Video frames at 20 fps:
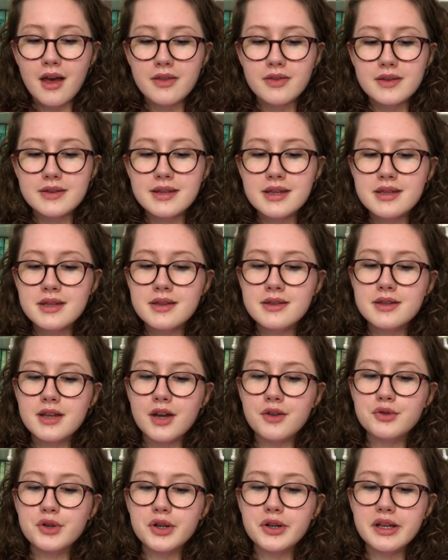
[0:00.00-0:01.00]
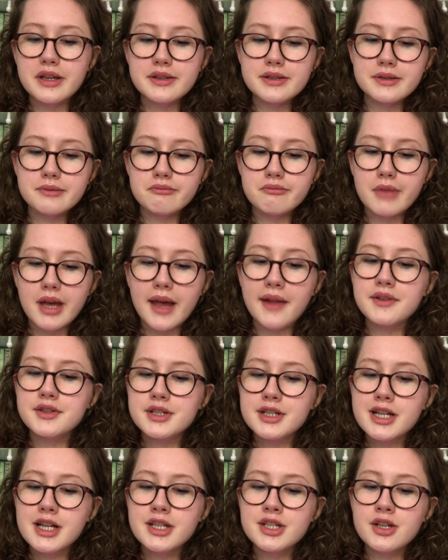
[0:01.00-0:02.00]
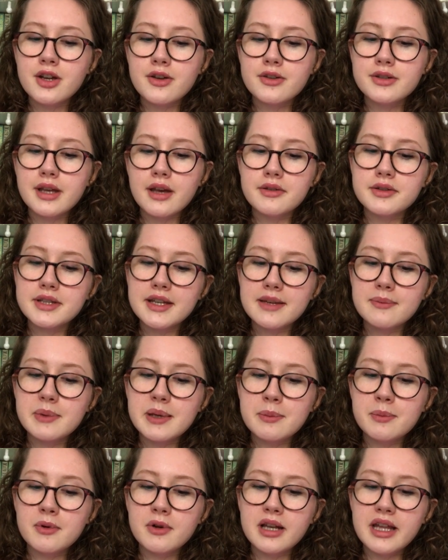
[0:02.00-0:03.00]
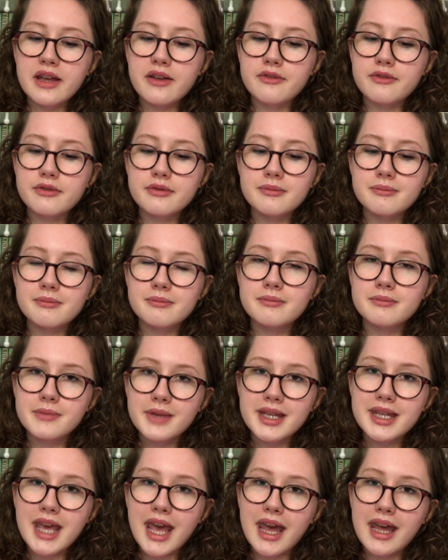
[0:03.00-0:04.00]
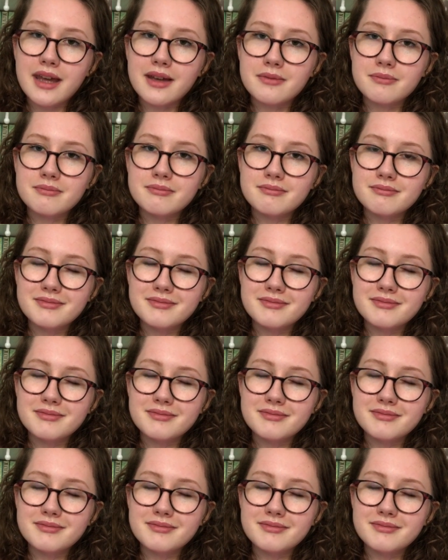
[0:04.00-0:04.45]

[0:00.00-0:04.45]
the sentence I wrote is actually shows how sick people live. Yay.